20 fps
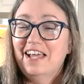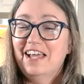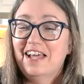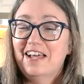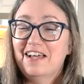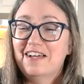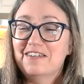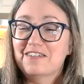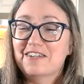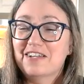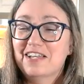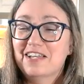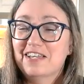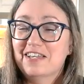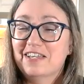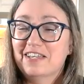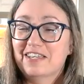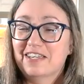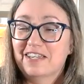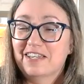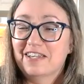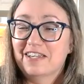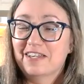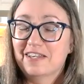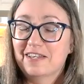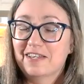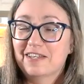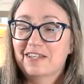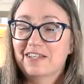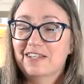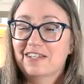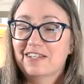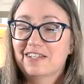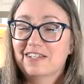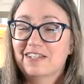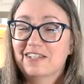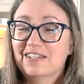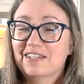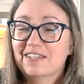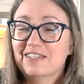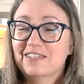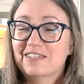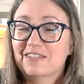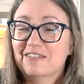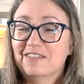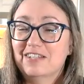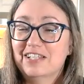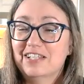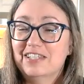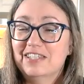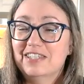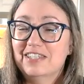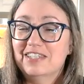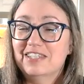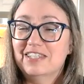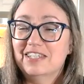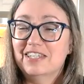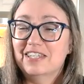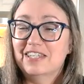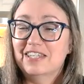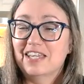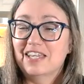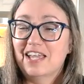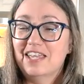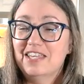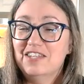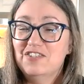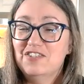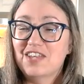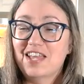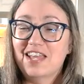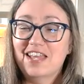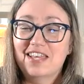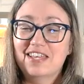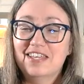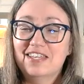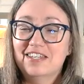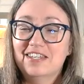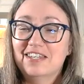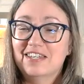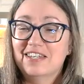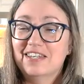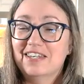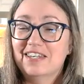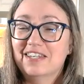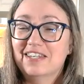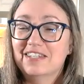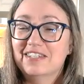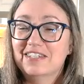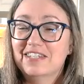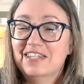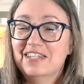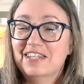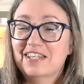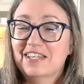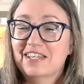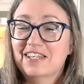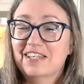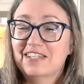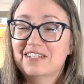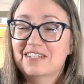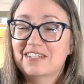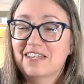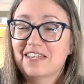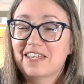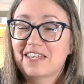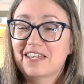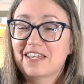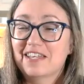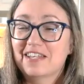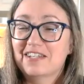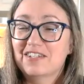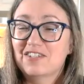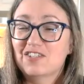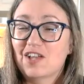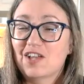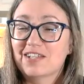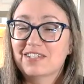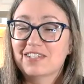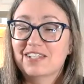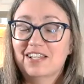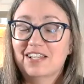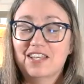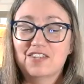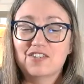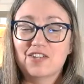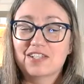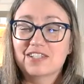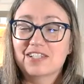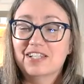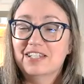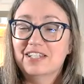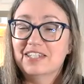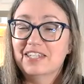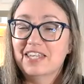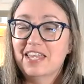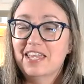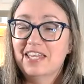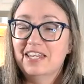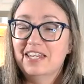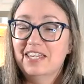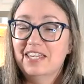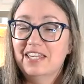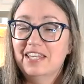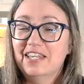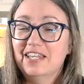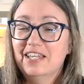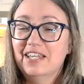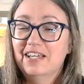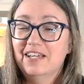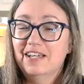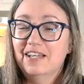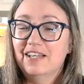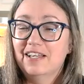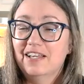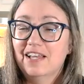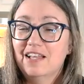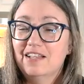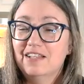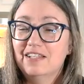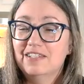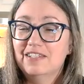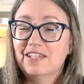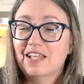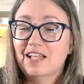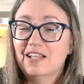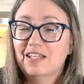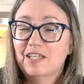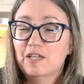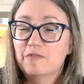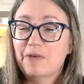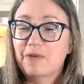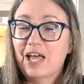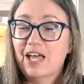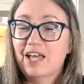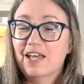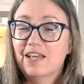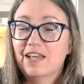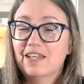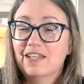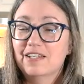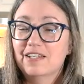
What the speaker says: Okay. So let's see. Hey, Jen, Nita, Diane, Jocelyn. Hey, Jocelyn, Katie, Alice, Sally, Pat.